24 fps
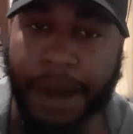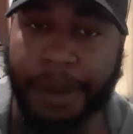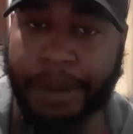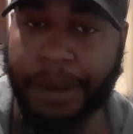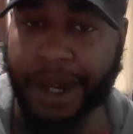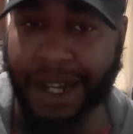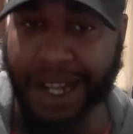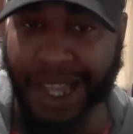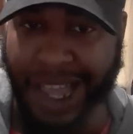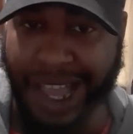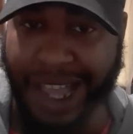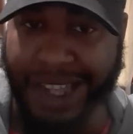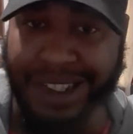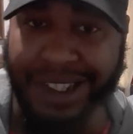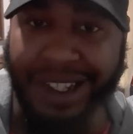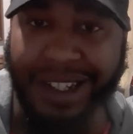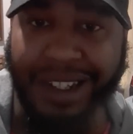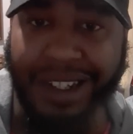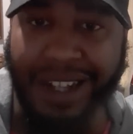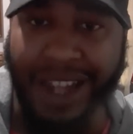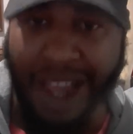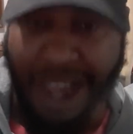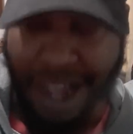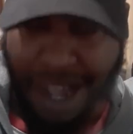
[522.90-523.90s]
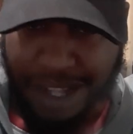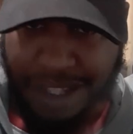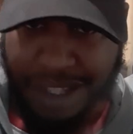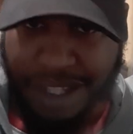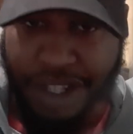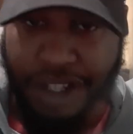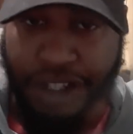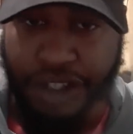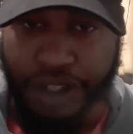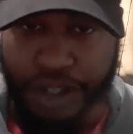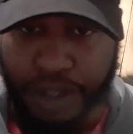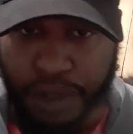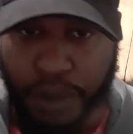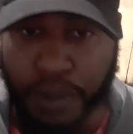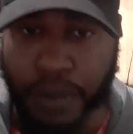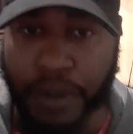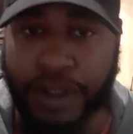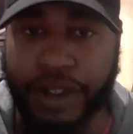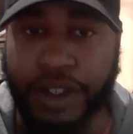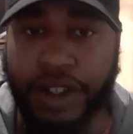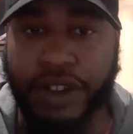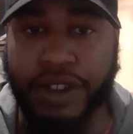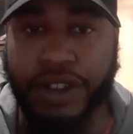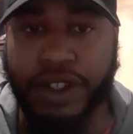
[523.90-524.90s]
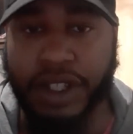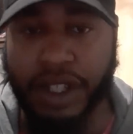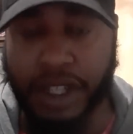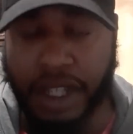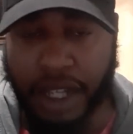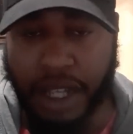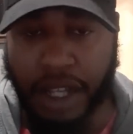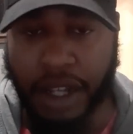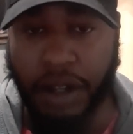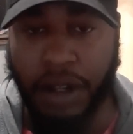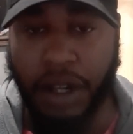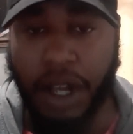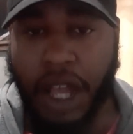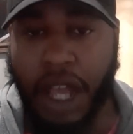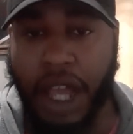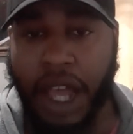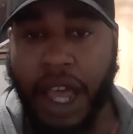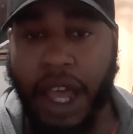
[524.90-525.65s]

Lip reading: but it has a lot to do with your skill